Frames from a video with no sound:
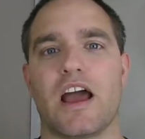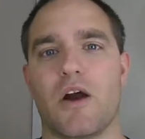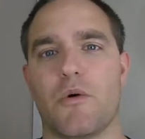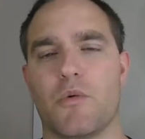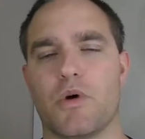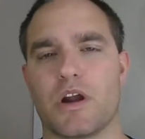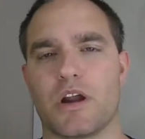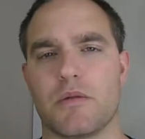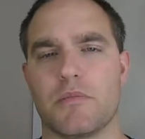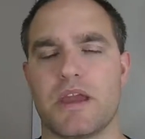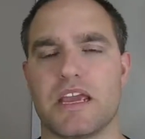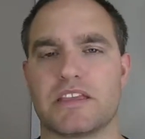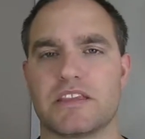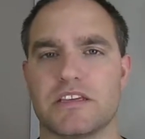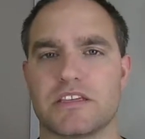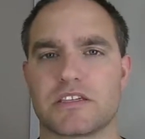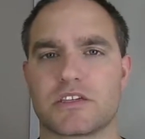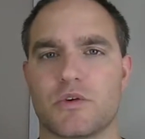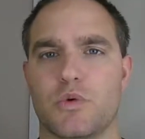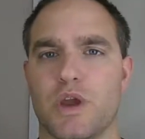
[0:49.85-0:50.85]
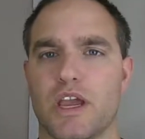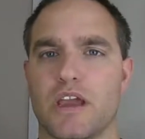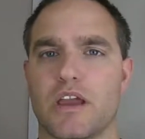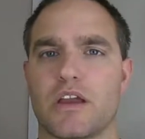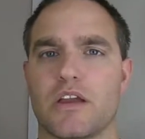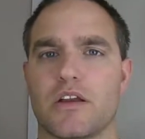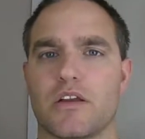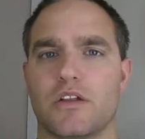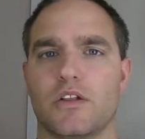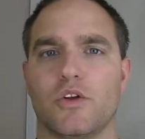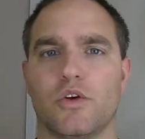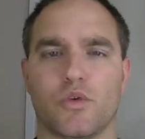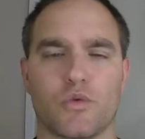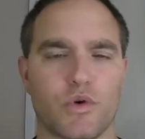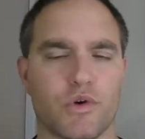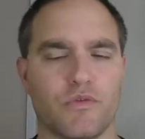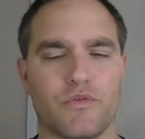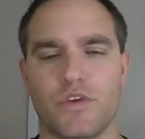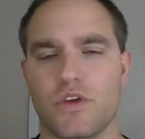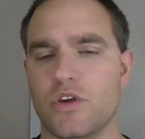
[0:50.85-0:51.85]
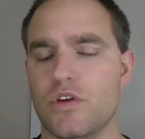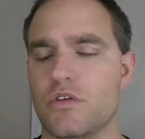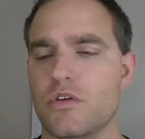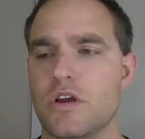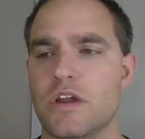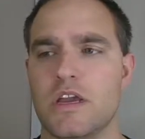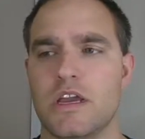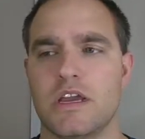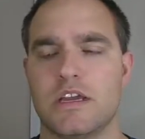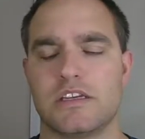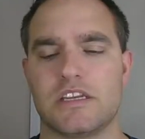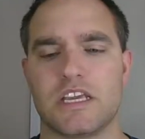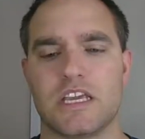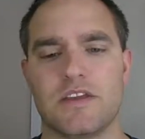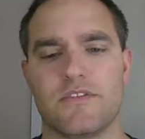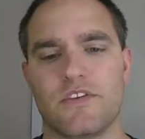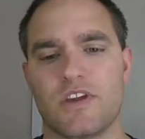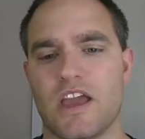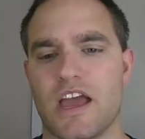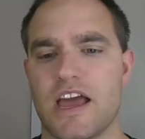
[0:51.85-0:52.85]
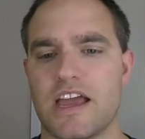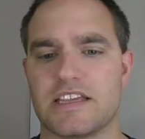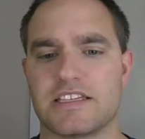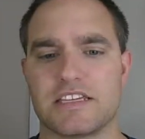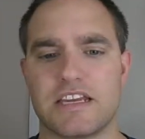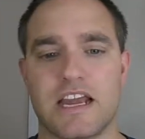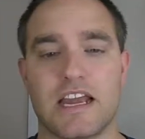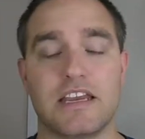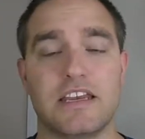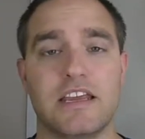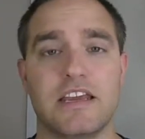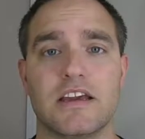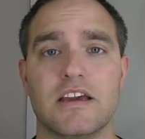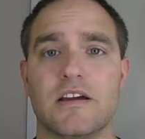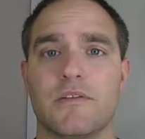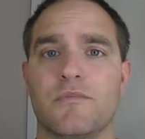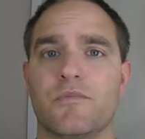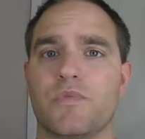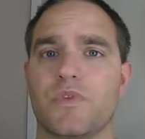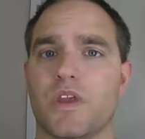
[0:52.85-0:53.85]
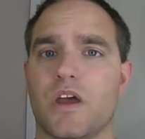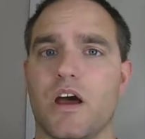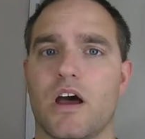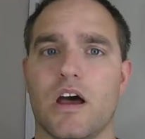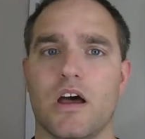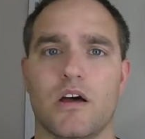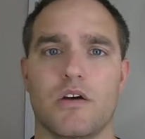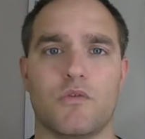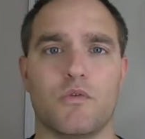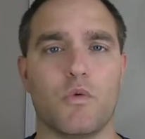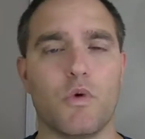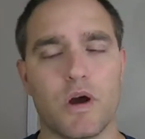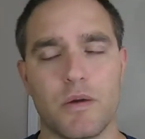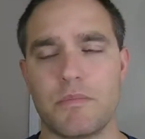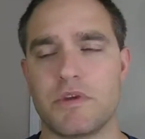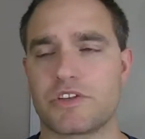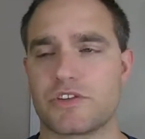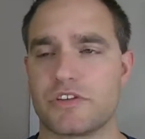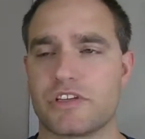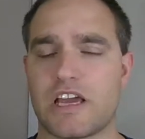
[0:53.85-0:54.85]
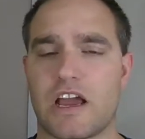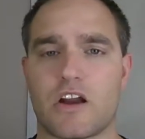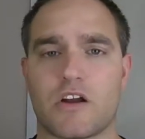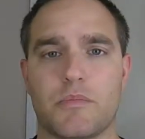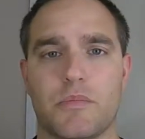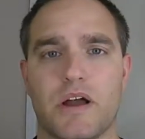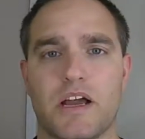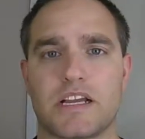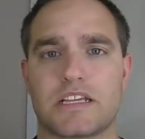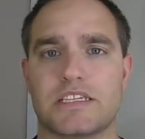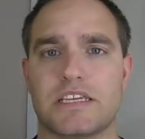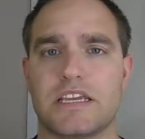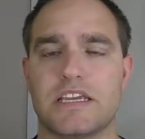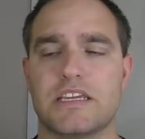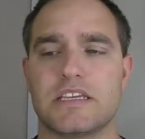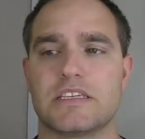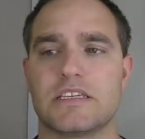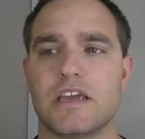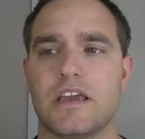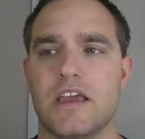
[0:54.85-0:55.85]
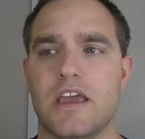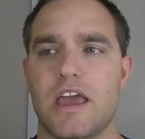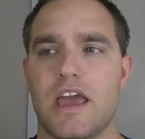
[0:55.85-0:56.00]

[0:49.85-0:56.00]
I wanted to make this quick little review to give you guys an idea of what Mystery Tackle Box is